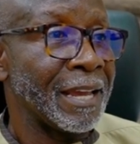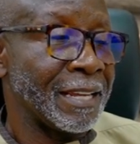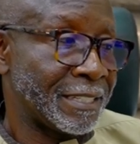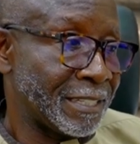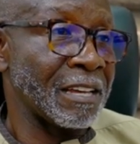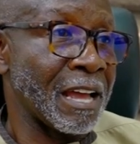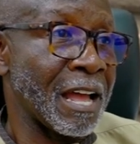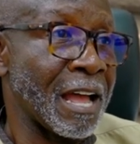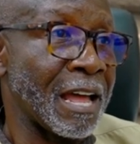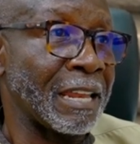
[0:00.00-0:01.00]
is
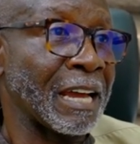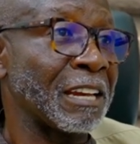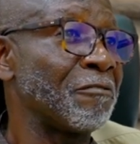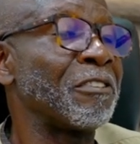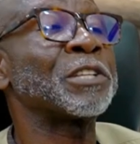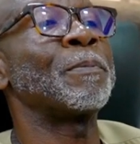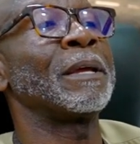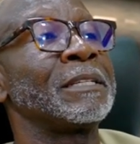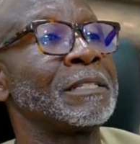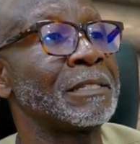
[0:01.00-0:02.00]
like an
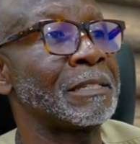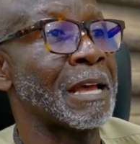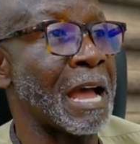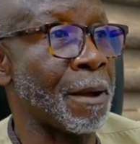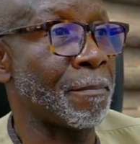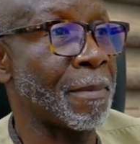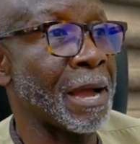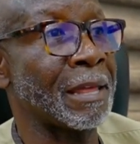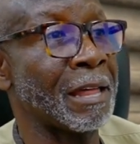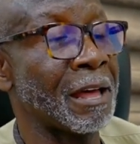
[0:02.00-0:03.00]
investment arm.
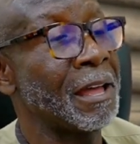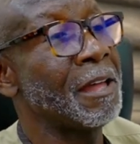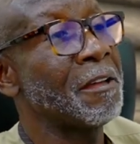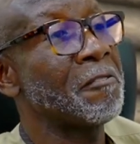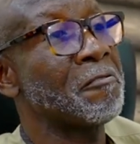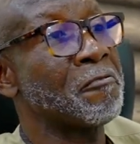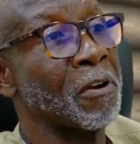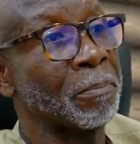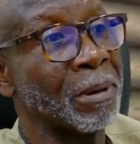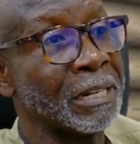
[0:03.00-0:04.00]
Either
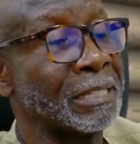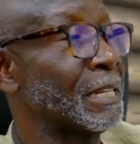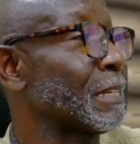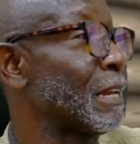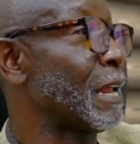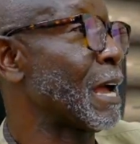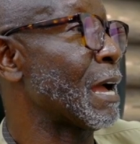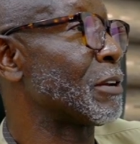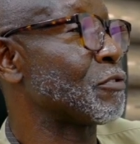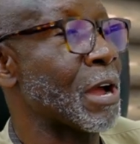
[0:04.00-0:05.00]
fund managers are
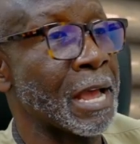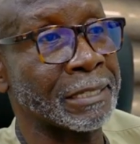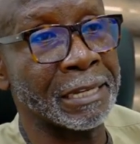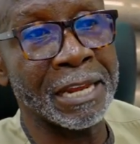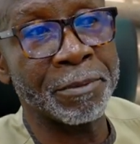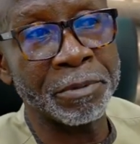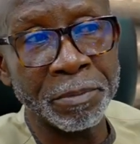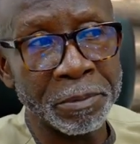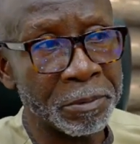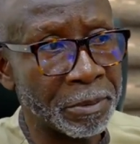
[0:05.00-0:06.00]
not trust and then
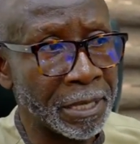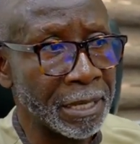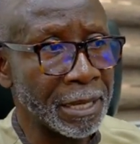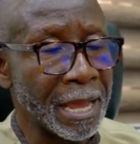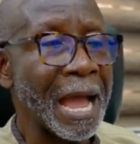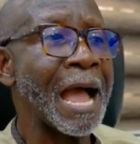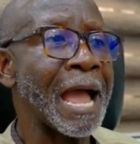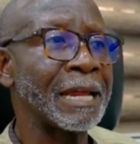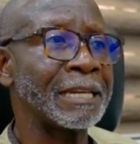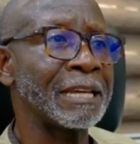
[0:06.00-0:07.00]
BBBB are
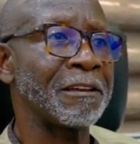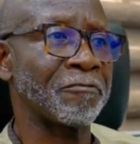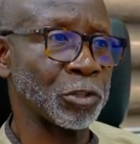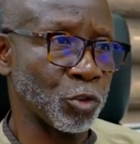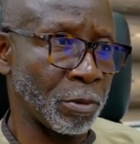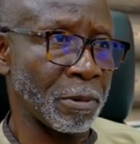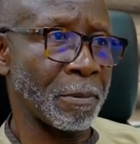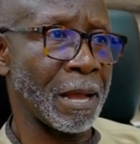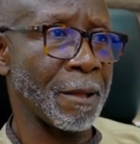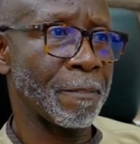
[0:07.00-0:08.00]
a day for so we've
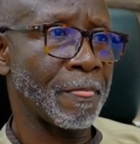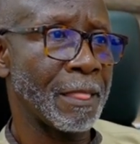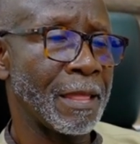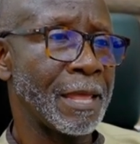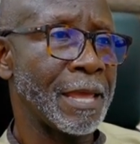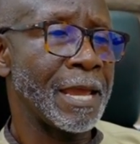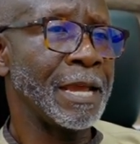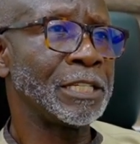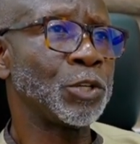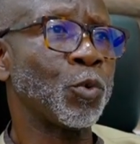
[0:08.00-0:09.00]
ever.
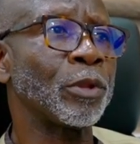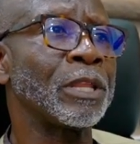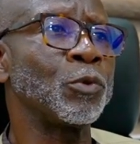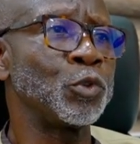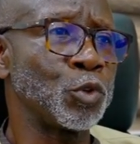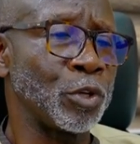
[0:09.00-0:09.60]
And what they would do